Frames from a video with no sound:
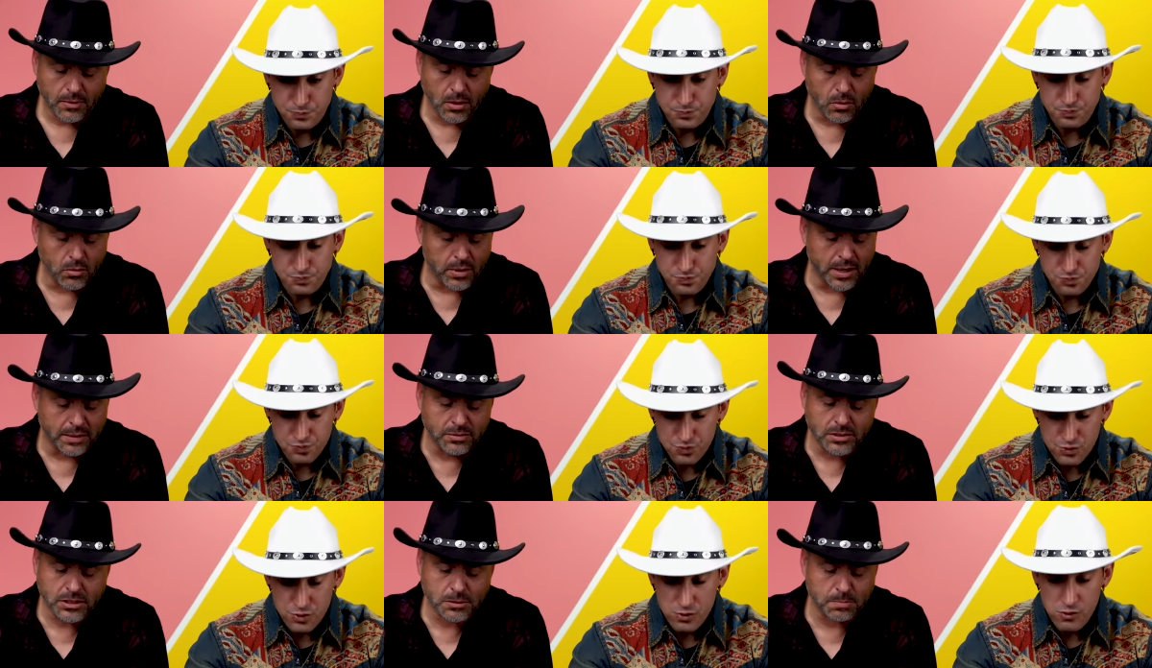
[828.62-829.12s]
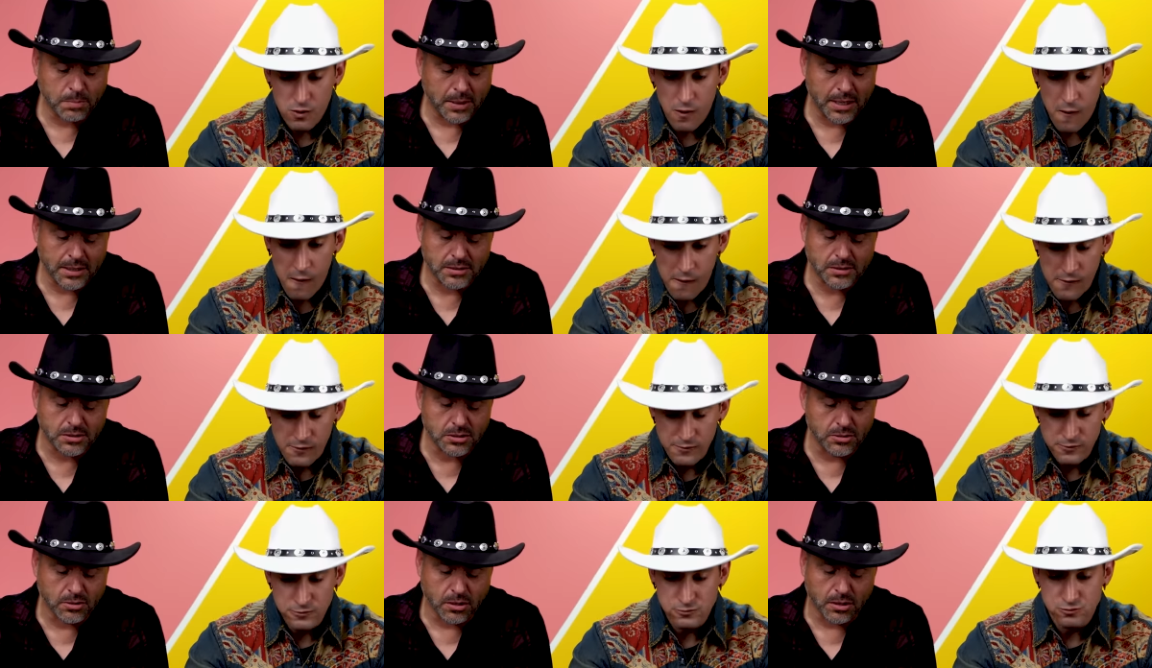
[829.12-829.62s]
Speaker 1: Whatever spice
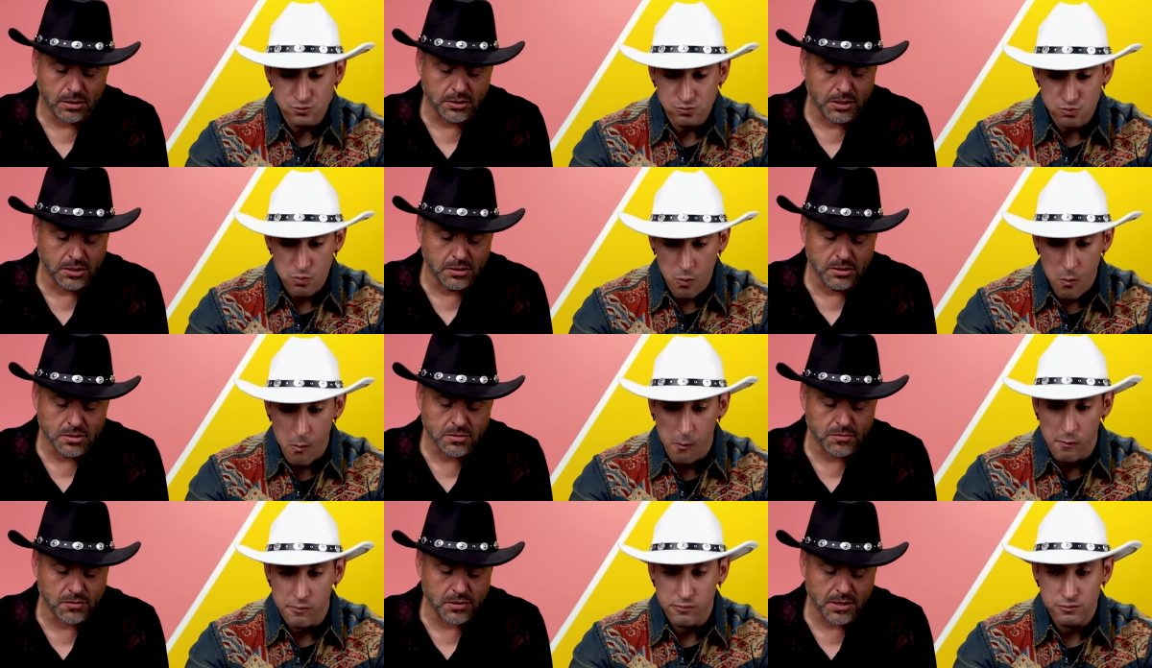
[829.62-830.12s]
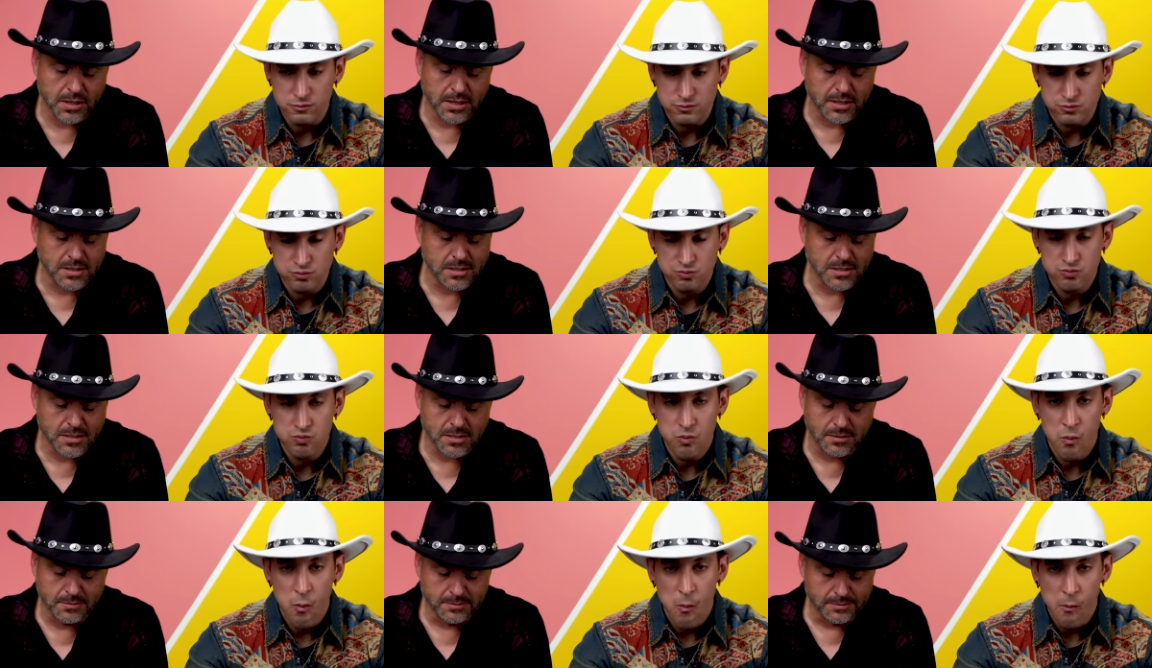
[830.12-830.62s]
you all use for
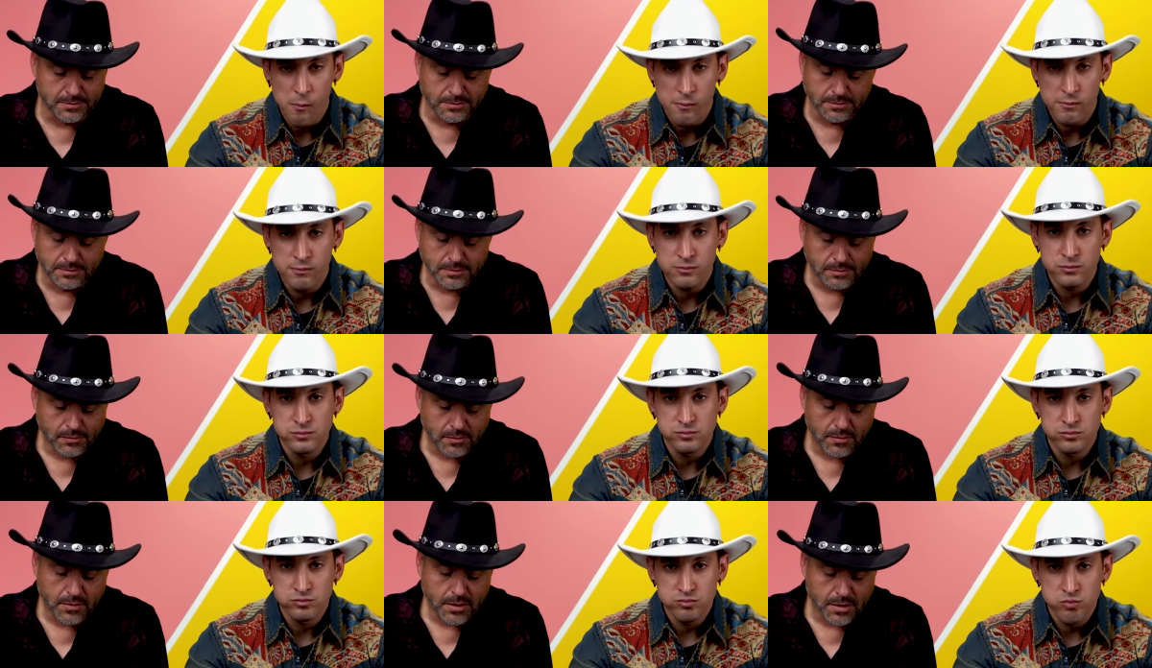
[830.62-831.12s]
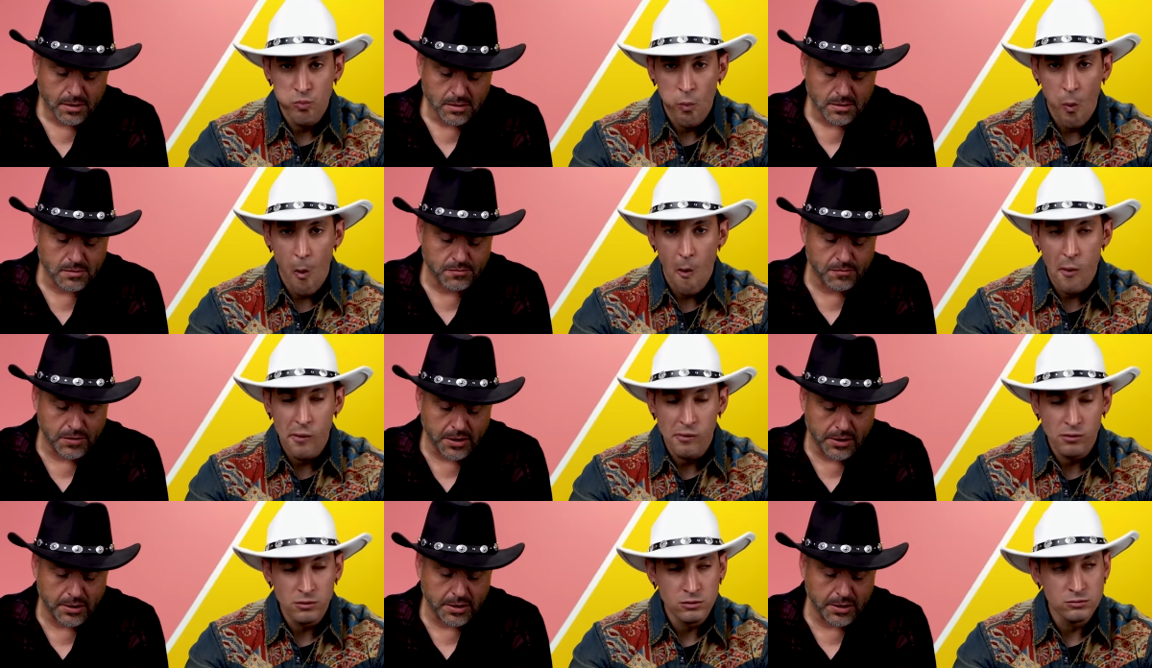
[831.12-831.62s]
this, it's
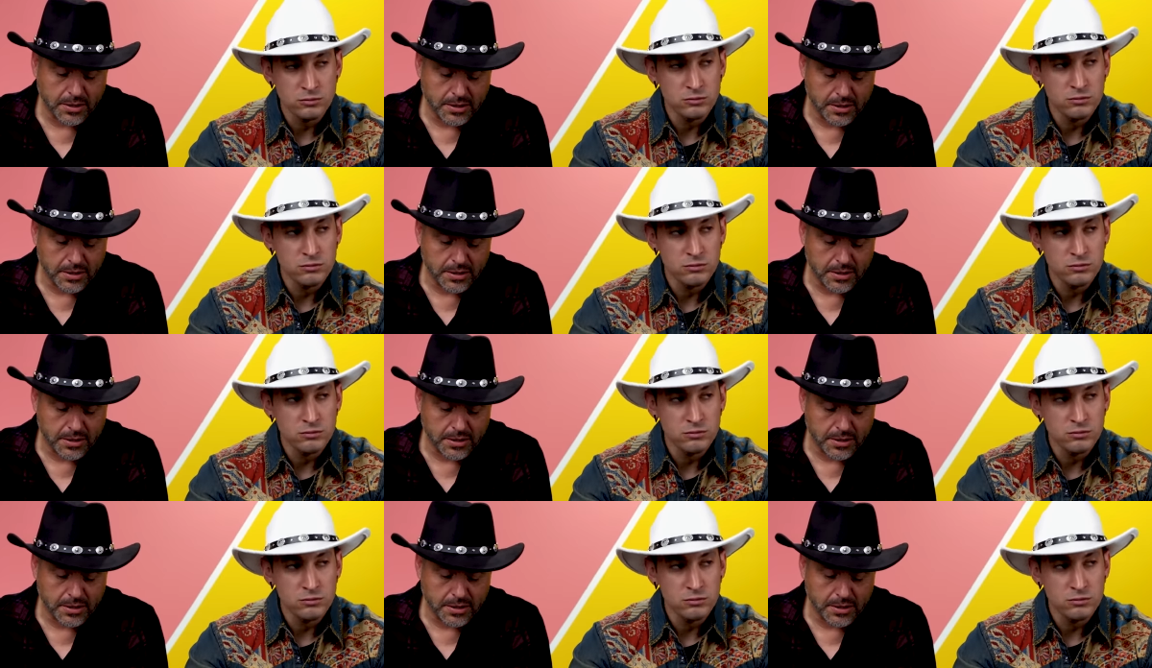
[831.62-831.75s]
very